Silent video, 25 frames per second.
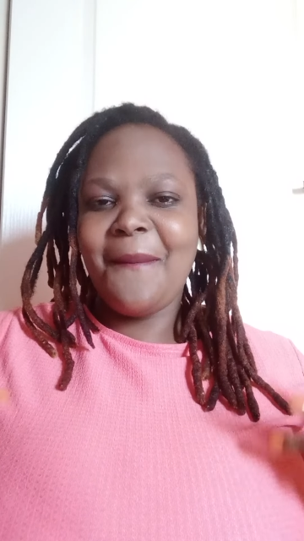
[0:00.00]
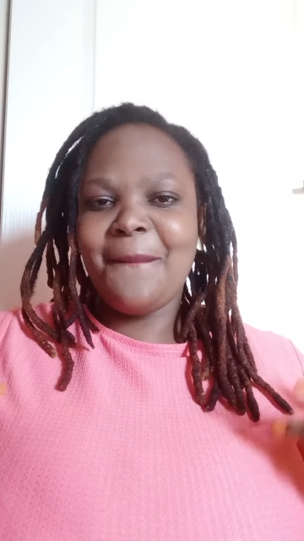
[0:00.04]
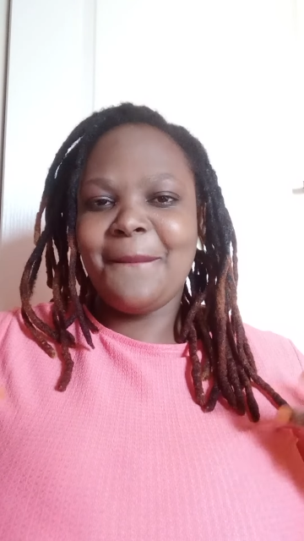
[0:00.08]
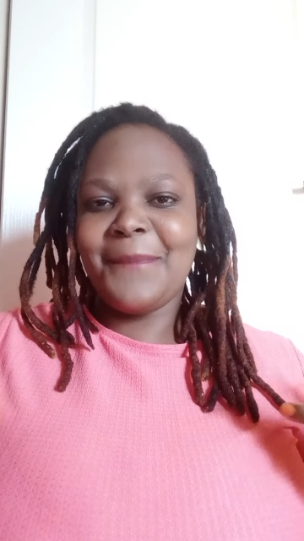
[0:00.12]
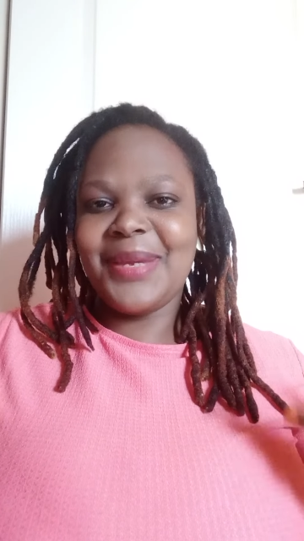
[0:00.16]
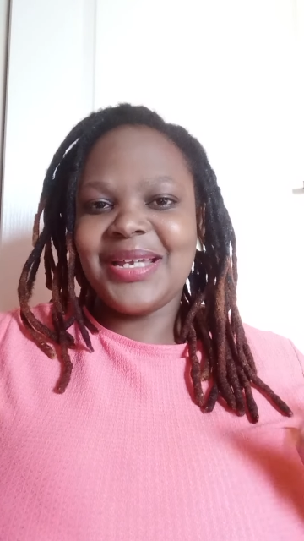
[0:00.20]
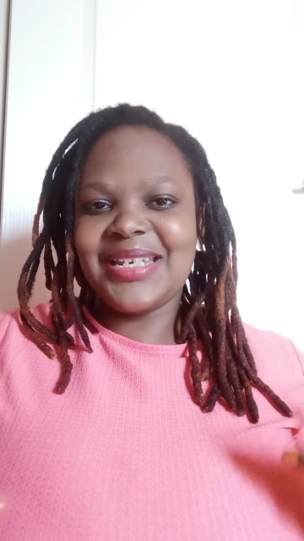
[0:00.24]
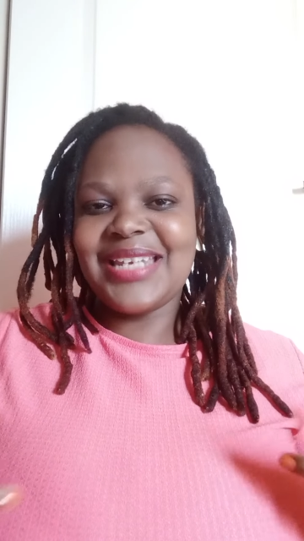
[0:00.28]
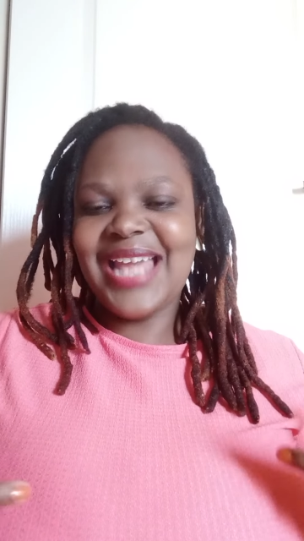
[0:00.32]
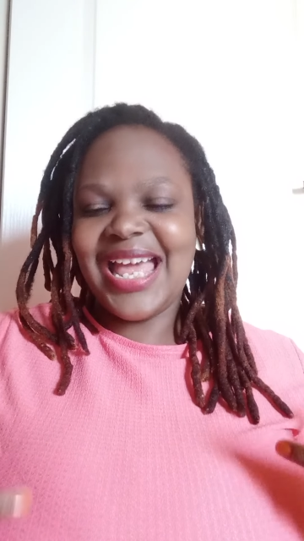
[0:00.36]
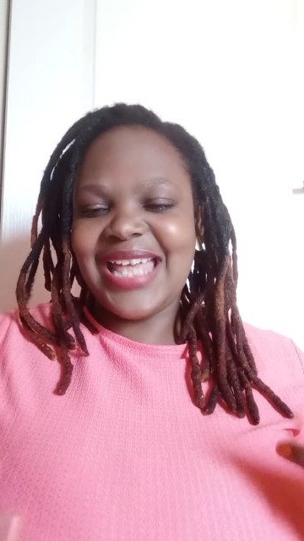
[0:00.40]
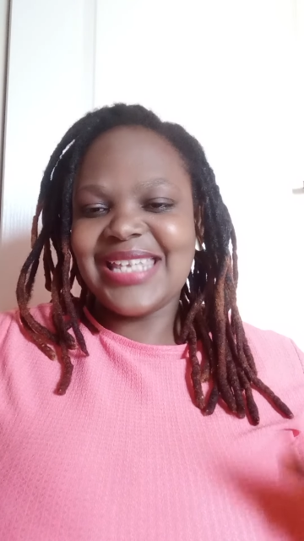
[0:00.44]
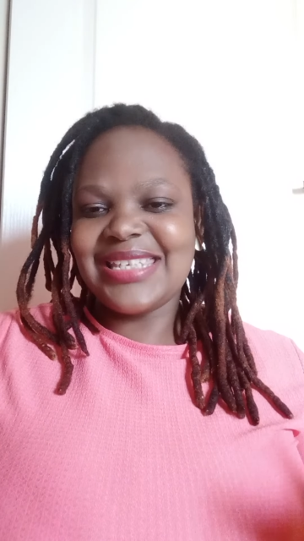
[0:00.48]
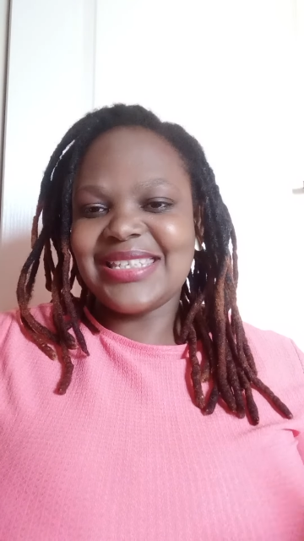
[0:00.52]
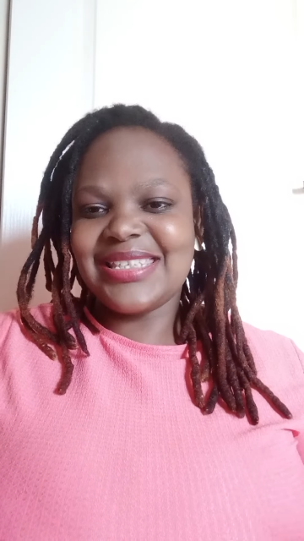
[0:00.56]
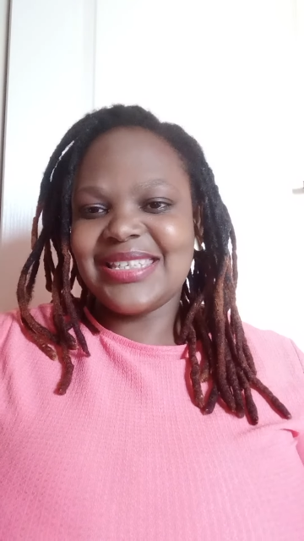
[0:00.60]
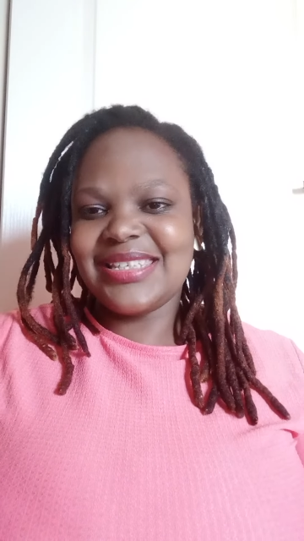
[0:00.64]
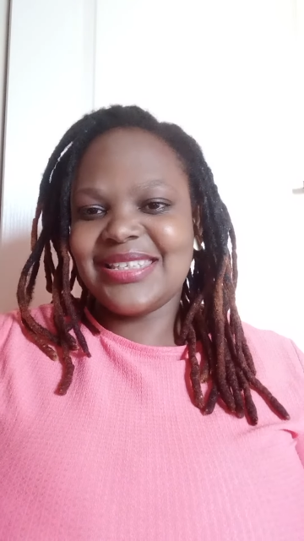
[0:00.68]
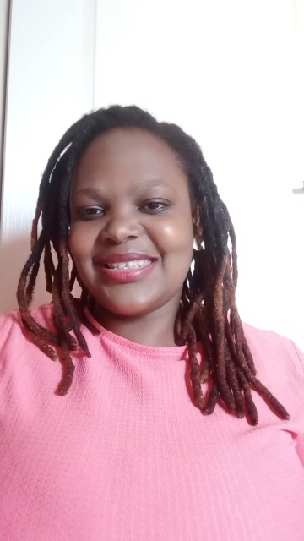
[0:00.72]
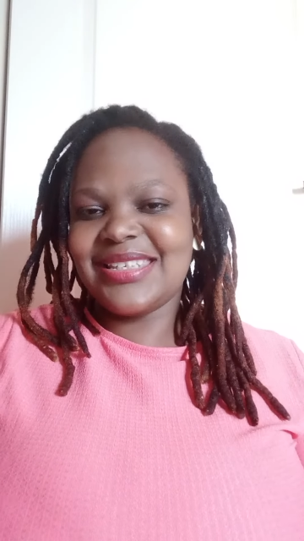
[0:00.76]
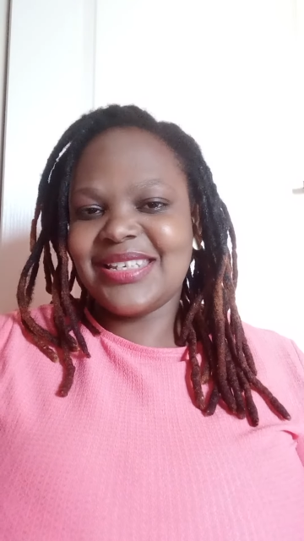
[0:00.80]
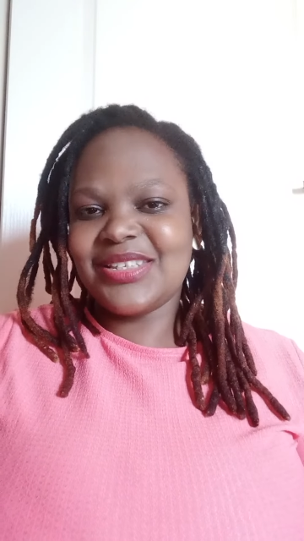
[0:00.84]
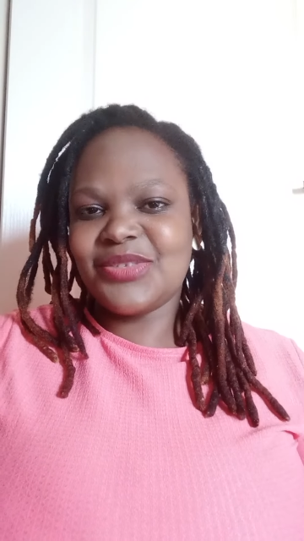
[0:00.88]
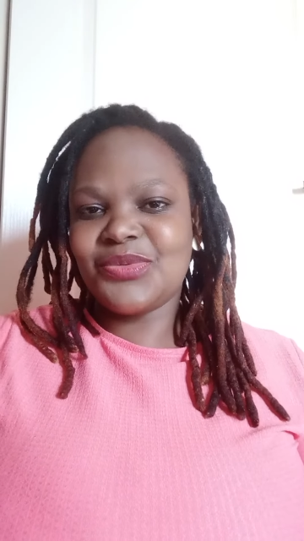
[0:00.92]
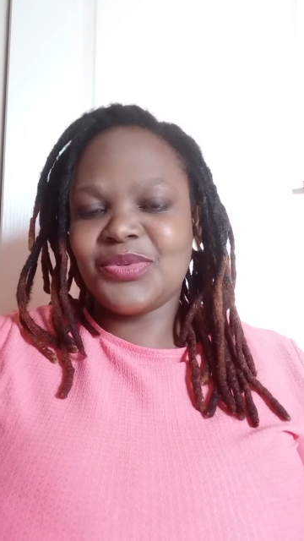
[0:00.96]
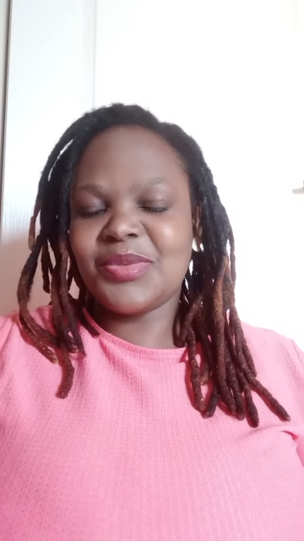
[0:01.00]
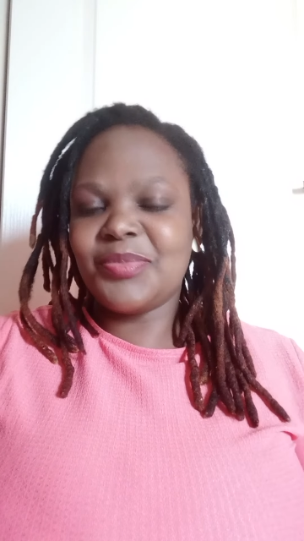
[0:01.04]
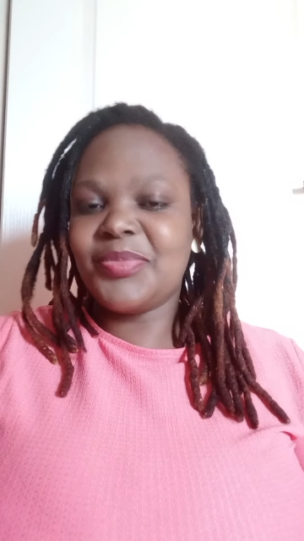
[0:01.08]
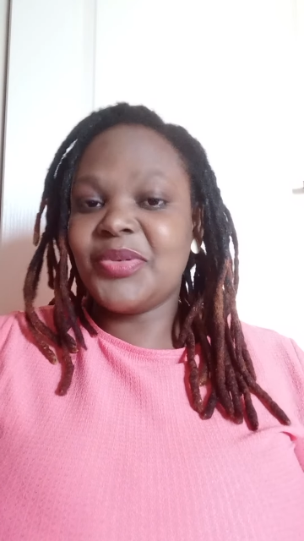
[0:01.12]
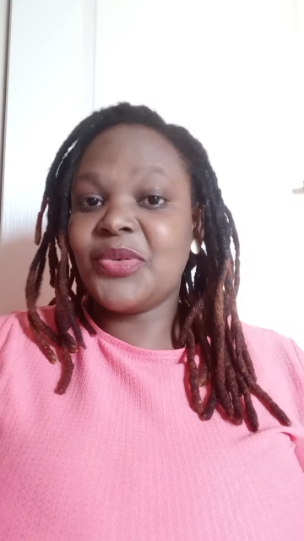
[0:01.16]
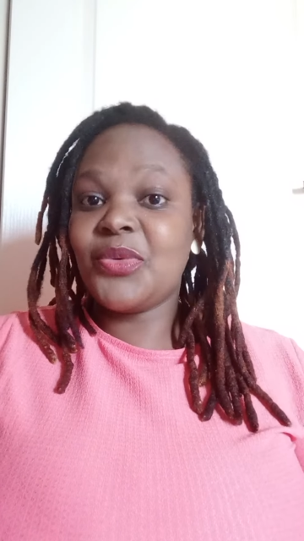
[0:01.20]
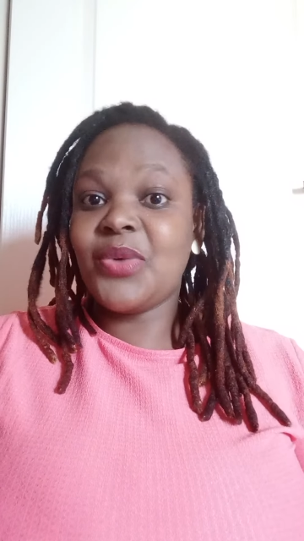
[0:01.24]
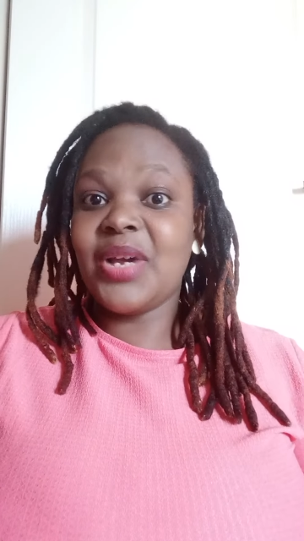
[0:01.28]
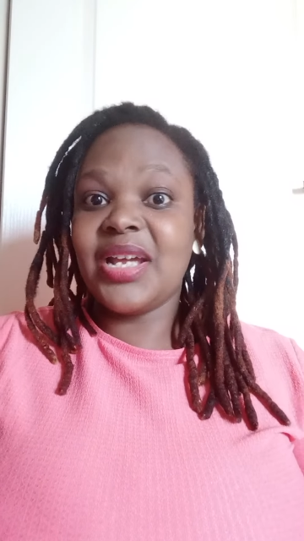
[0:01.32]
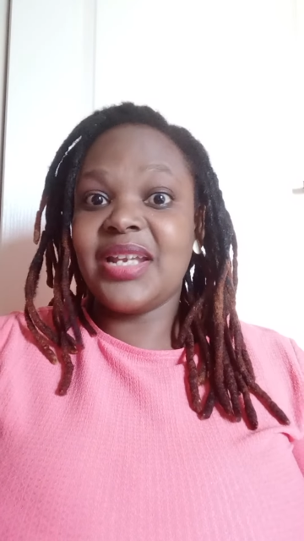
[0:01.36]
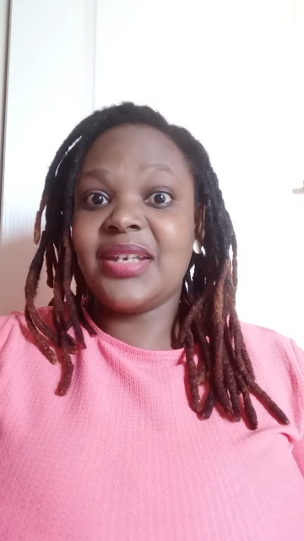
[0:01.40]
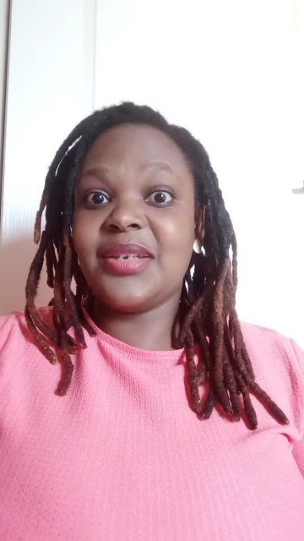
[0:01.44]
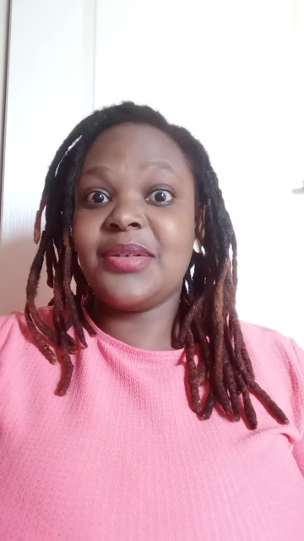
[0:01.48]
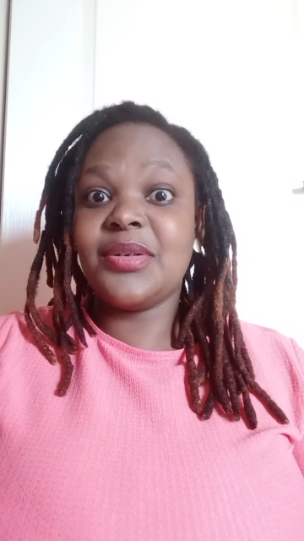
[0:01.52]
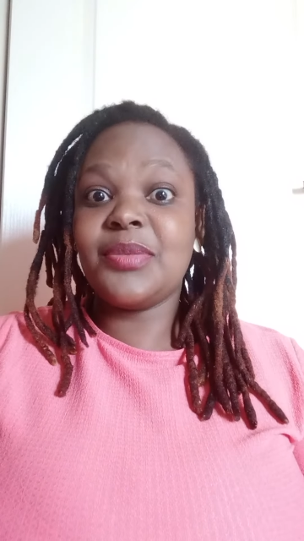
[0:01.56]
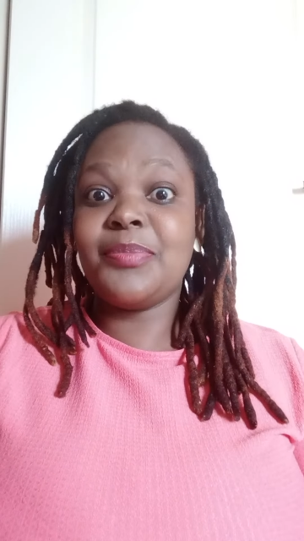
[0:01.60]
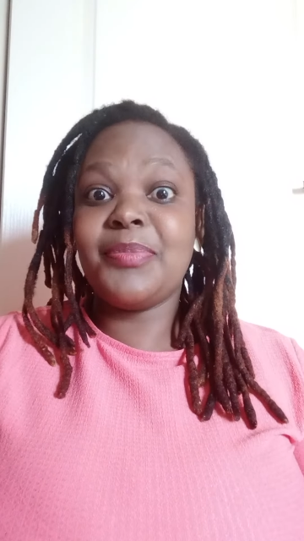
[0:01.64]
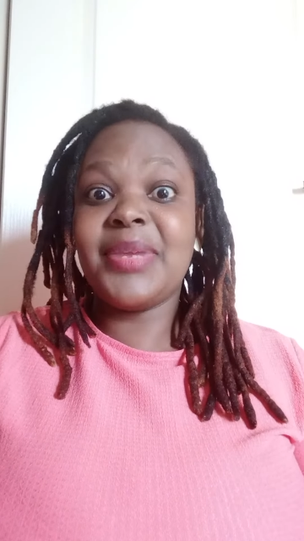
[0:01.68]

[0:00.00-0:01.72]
But ancestors will be quite